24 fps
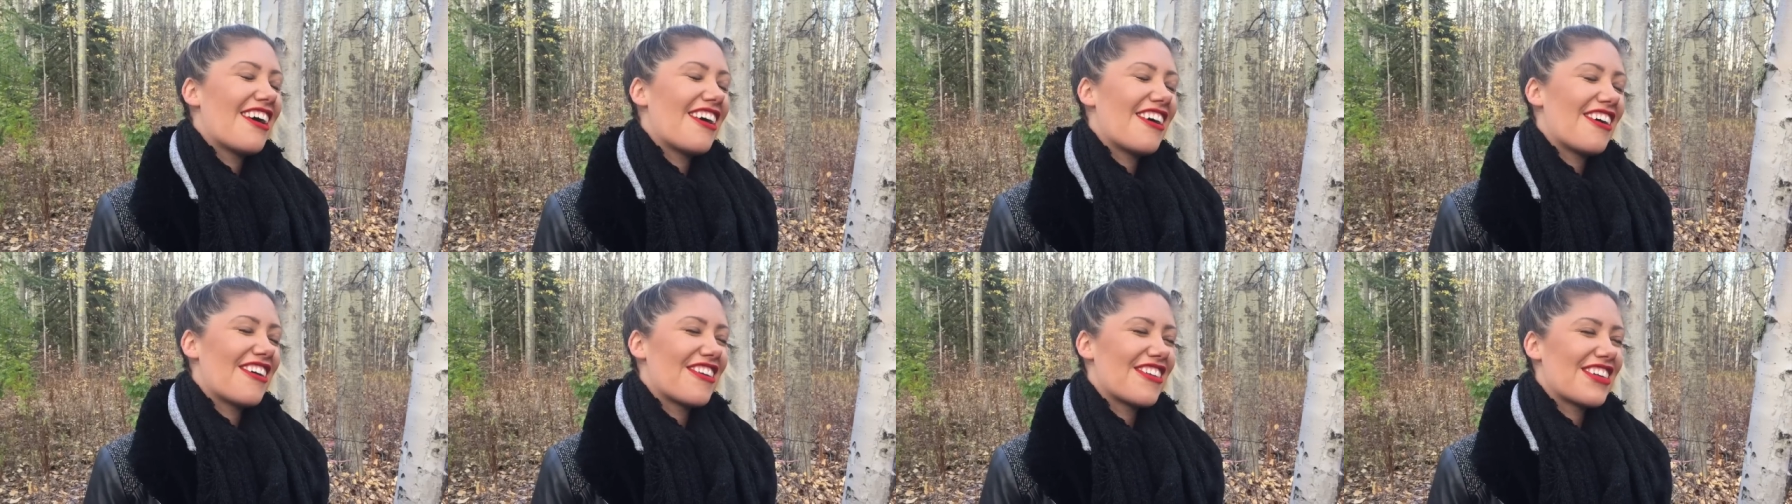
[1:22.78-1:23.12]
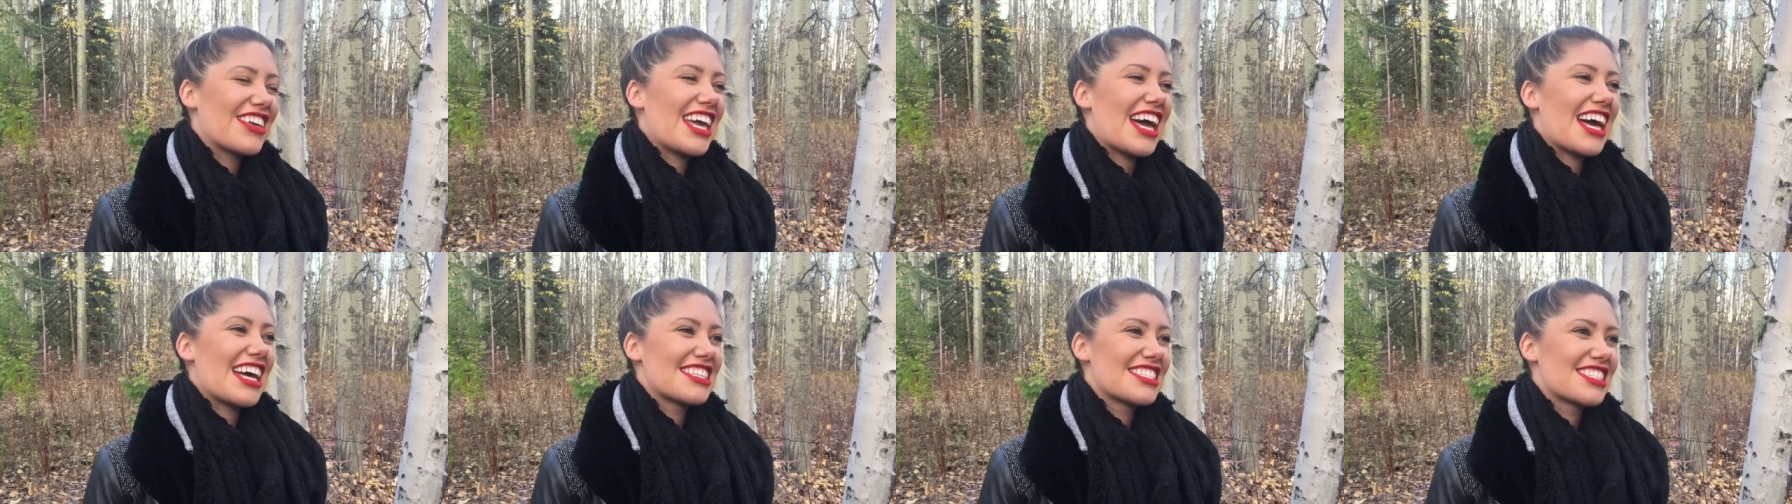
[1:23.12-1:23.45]
Oh
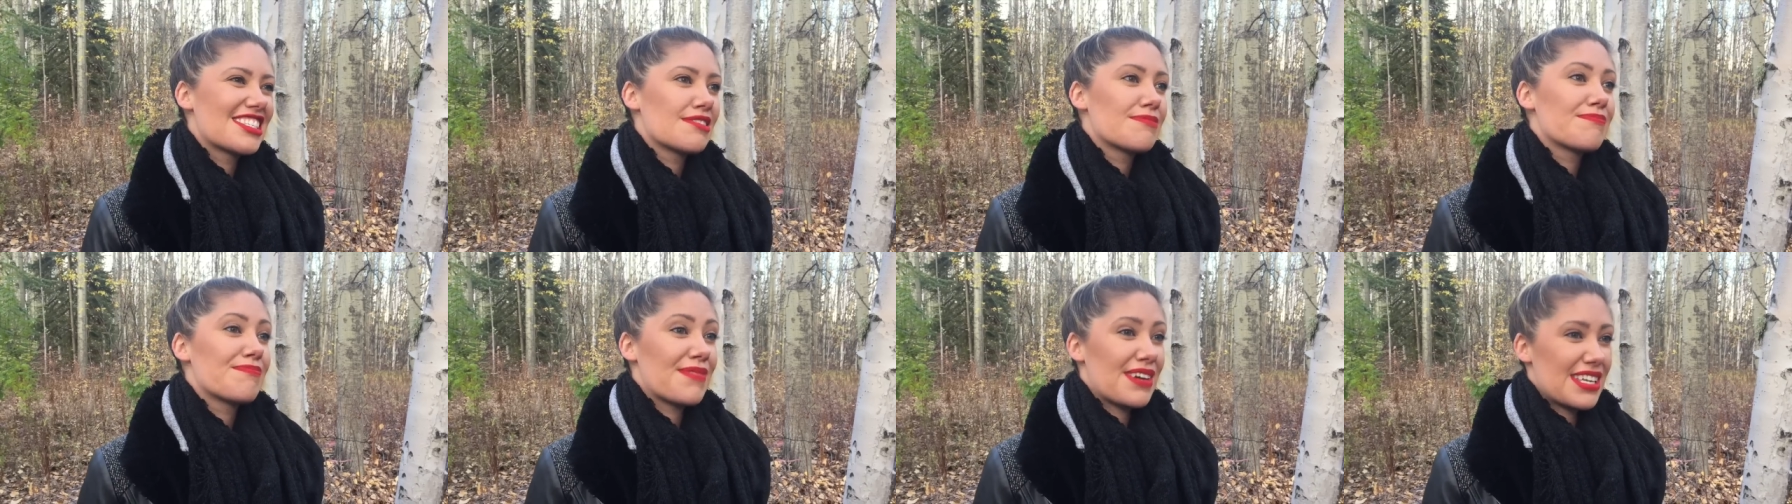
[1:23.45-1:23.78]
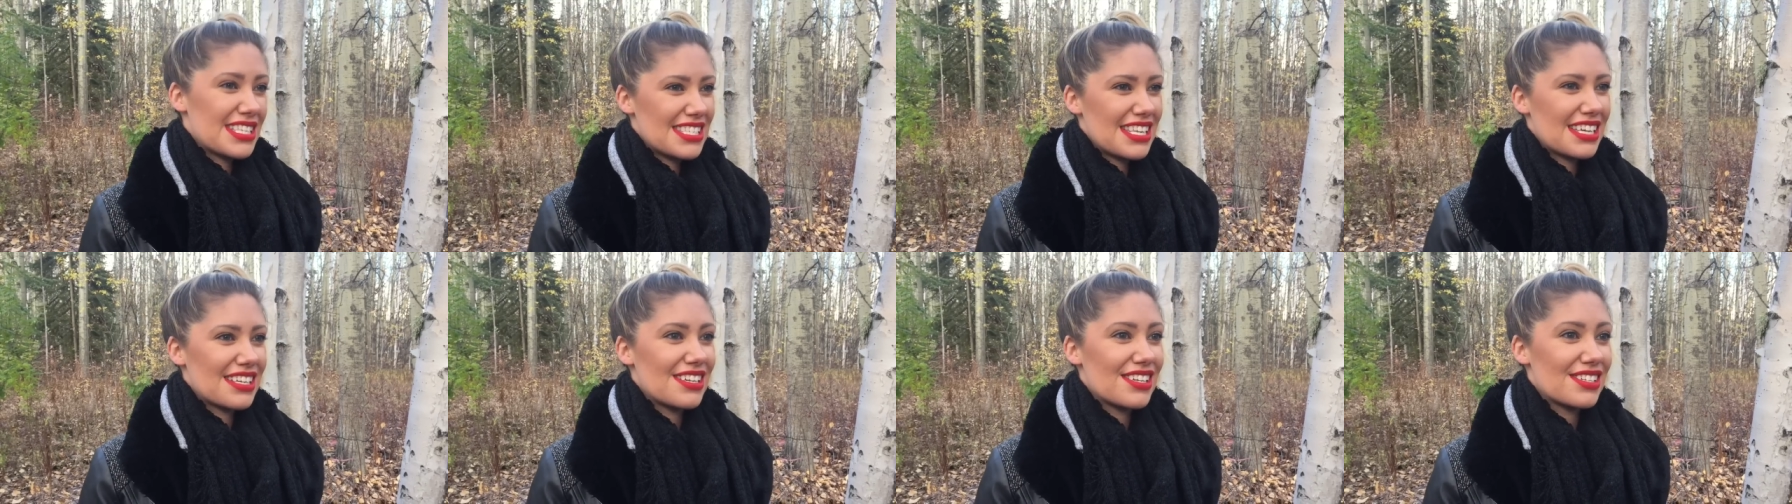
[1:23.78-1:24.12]
yes, my
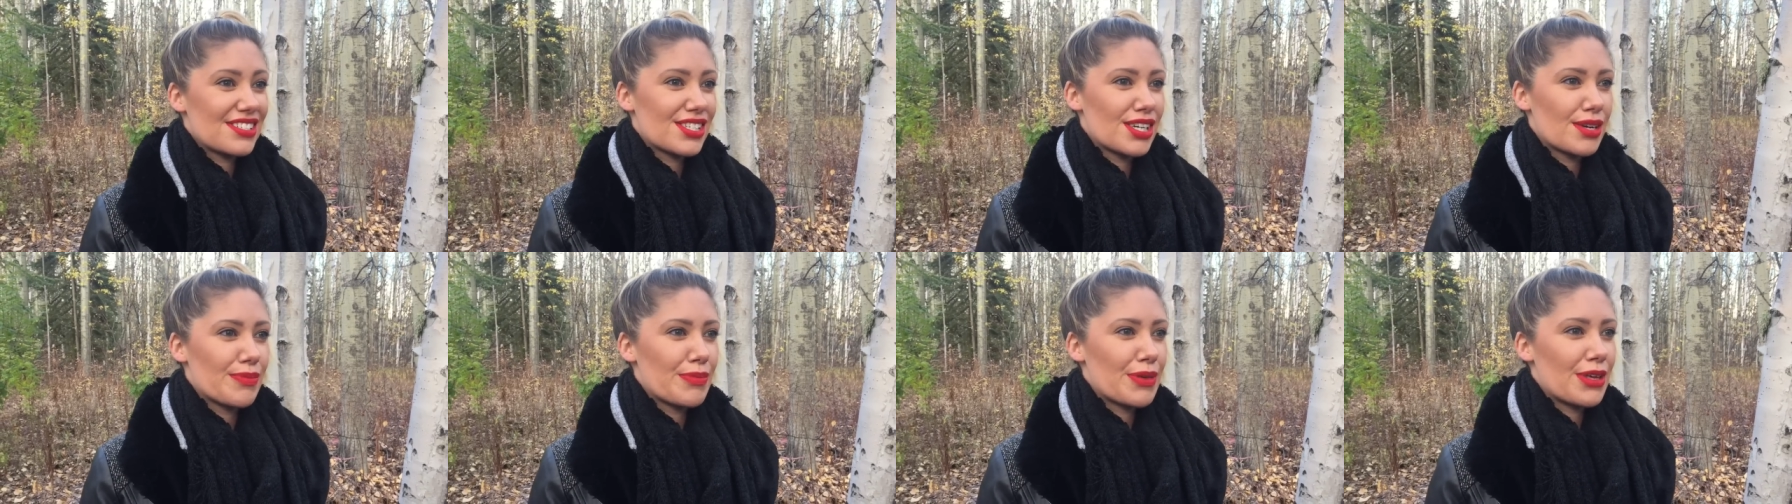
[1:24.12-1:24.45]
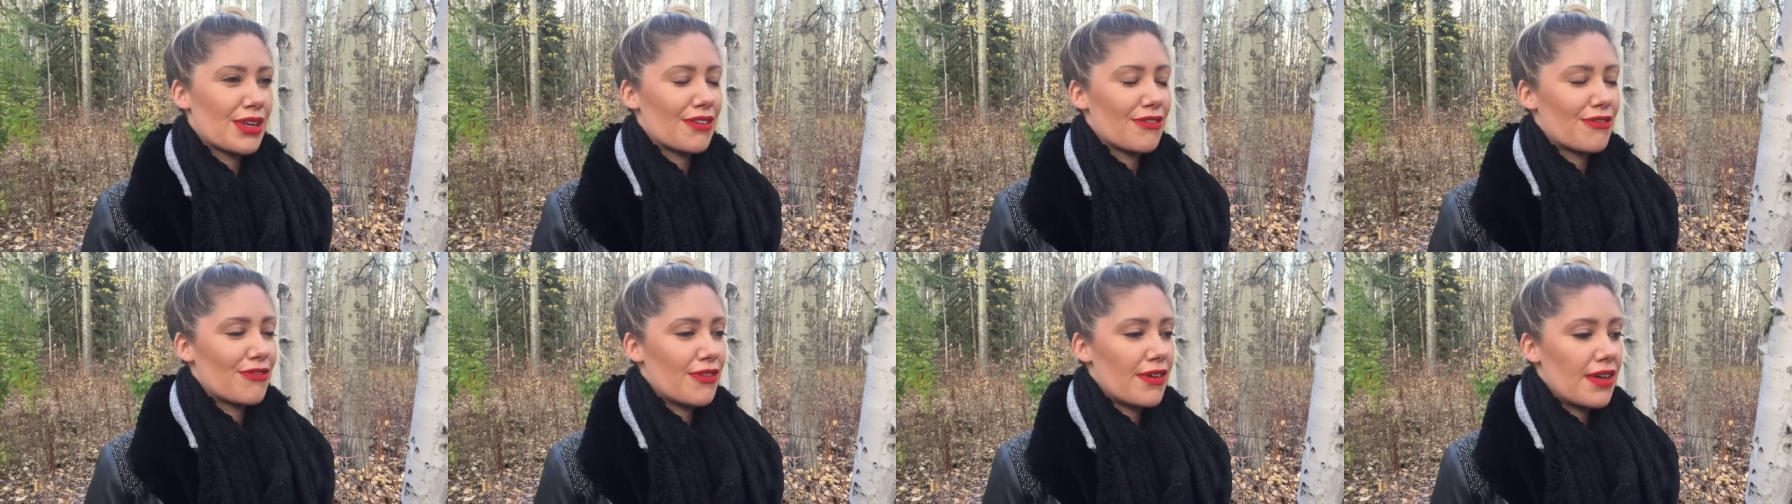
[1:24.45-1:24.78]
signature
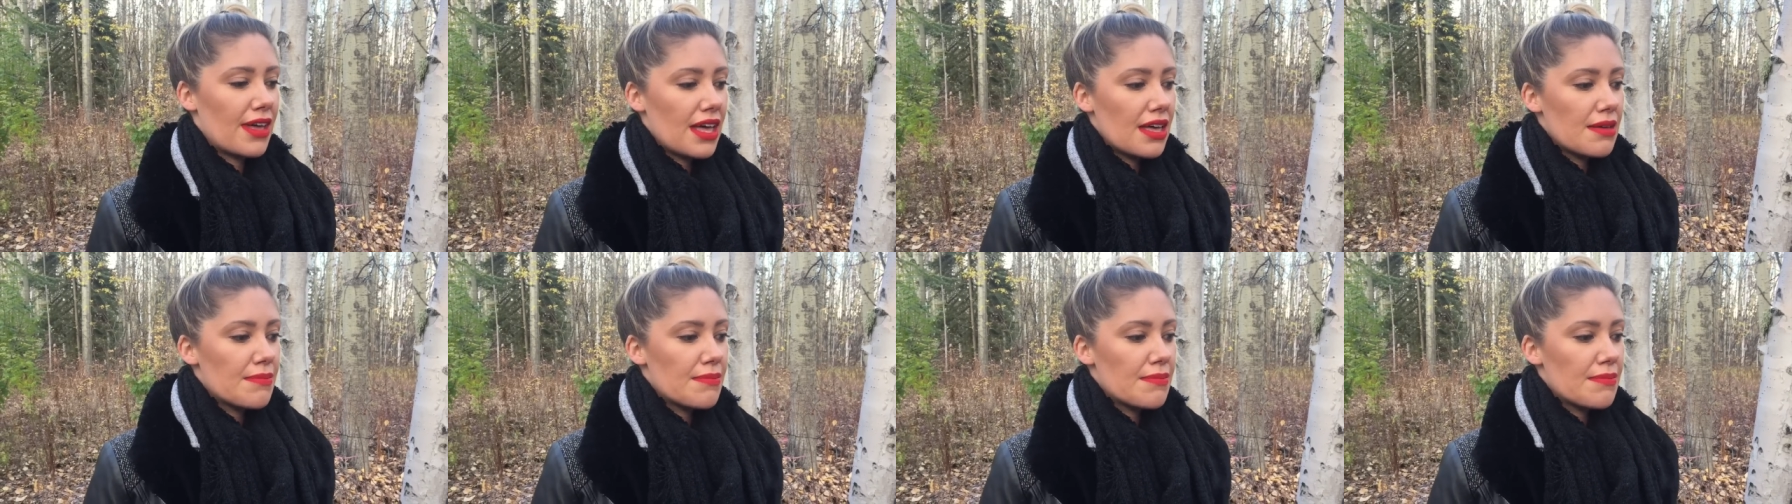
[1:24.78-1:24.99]
move.